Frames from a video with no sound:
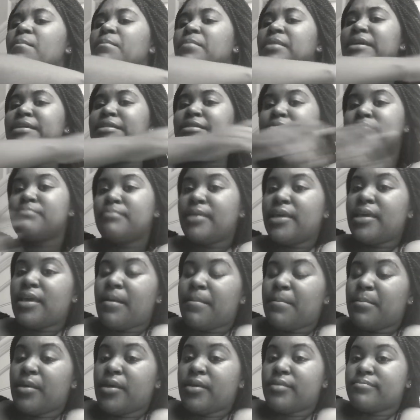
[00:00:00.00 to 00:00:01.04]
Bless me,
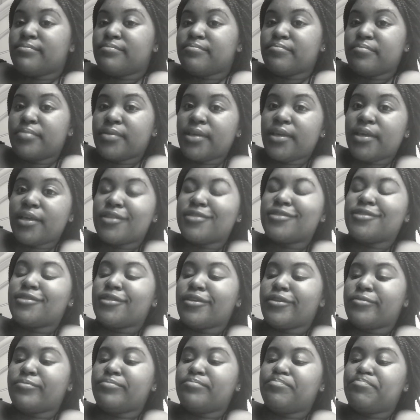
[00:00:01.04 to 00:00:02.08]
I mean. But yeah,
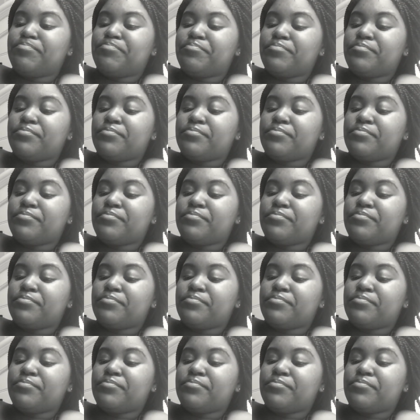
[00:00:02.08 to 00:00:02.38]
so